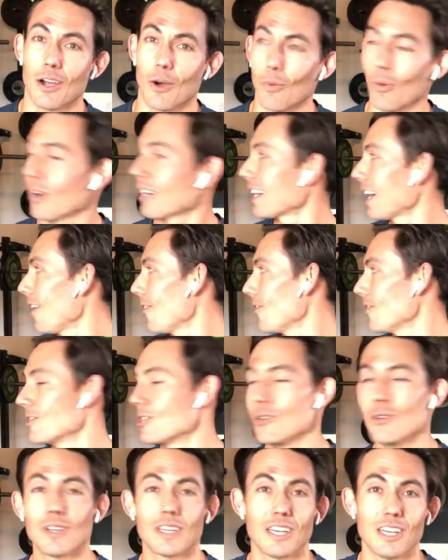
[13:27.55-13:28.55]
a workout that
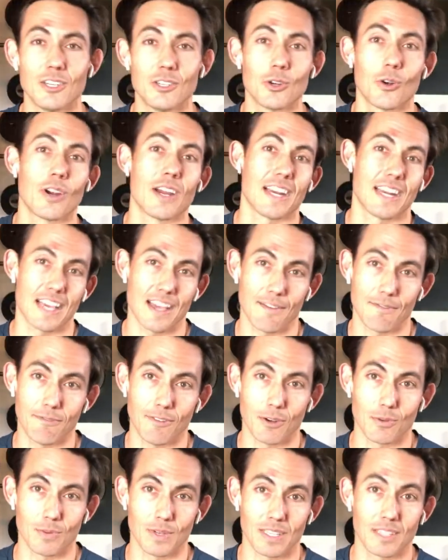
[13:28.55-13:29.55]
you can enjoy and have
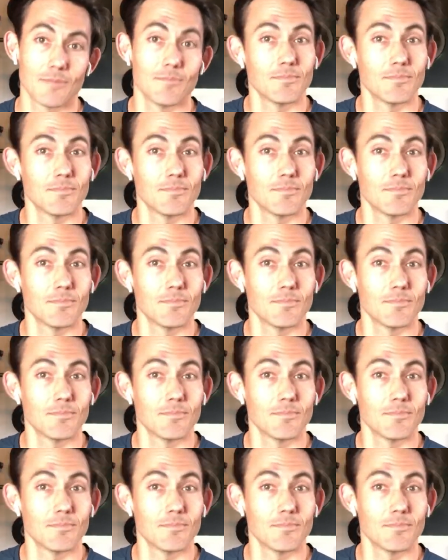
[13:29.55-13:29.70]
fun with.